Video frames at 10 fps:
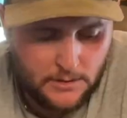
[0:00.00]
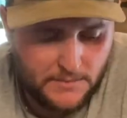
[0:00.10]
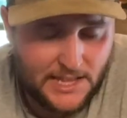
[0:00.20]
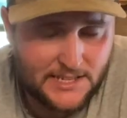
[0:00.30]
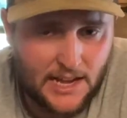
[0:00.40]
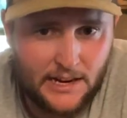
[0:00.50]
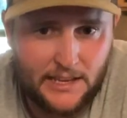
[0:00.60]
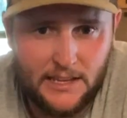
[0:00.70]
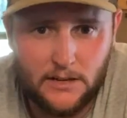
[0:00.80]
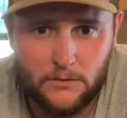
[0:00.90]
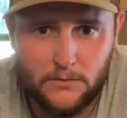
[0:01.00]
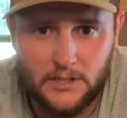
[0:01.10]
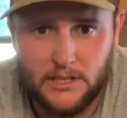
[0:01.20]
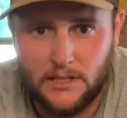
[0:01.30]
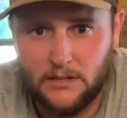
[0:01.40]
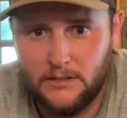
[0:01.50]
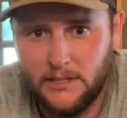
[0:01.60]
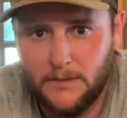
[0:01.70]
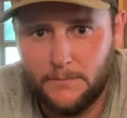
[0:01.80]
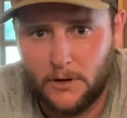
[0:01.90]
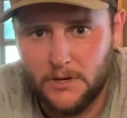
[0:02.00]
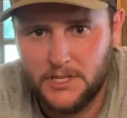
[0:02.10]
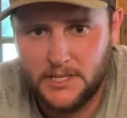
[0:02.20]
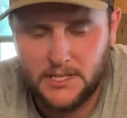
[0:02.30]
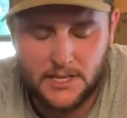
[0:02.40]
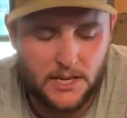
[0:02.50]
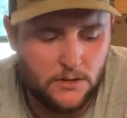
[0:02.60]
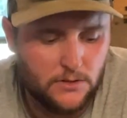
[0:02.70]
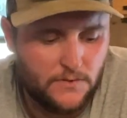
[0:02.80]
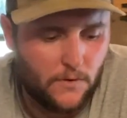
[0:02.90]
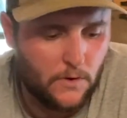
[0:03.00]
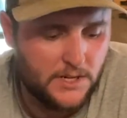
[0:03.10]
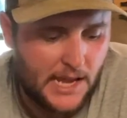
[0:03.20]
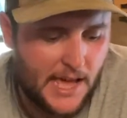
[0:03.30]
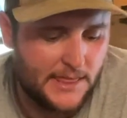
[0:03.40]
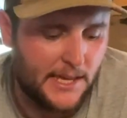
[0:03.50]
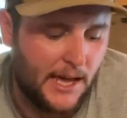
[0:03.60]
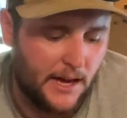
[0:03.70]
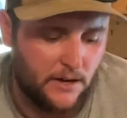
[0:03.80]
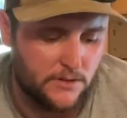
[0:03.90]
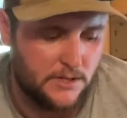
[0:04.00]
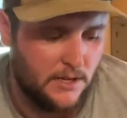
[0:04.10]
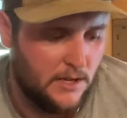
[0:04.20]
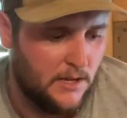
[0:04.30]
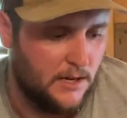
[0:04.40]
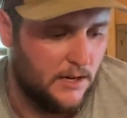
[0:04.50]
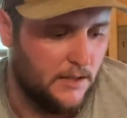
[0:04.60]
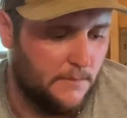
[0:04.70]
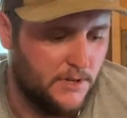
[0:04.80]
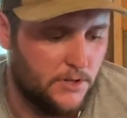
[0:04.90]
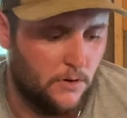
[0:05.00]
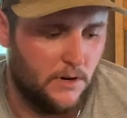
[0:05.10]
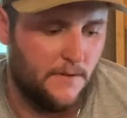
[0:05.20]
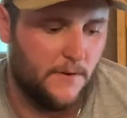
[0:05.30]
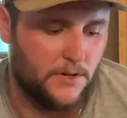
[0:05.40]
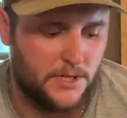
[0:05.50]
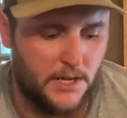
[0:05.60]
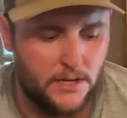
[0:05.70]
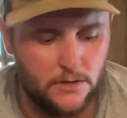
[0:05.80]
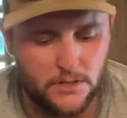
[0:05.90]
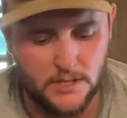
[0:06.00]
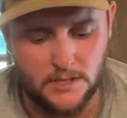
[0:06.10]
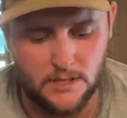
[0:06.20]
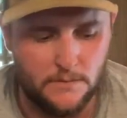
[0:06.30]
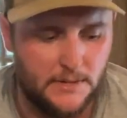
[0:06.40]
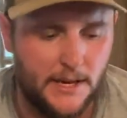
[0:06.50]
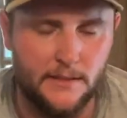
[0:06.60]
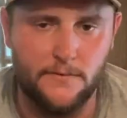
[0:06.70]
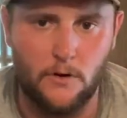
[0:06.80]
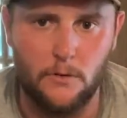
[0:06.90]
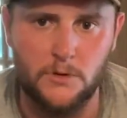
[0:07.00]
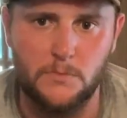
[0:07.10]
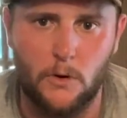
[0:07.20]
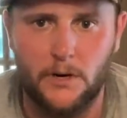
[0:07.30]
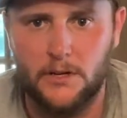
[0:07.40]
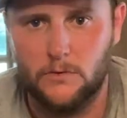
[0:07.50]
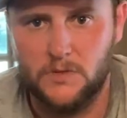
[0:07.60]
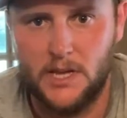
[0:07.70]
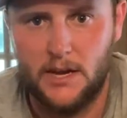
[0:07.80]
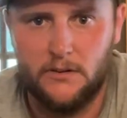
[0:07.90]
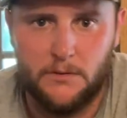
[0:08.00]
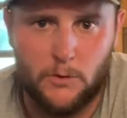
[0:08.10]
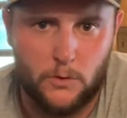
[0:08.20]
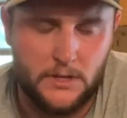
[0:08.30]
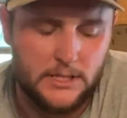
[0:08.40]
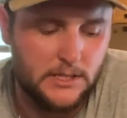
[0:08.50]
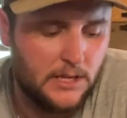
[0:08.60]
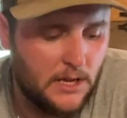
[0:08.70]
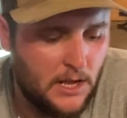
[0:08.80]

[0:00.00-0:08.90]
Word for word: But that's kind of it on the in-person sales as far as at the house. Uh, the majority of our sales is going to be at the farmer's market on Saturday mornings.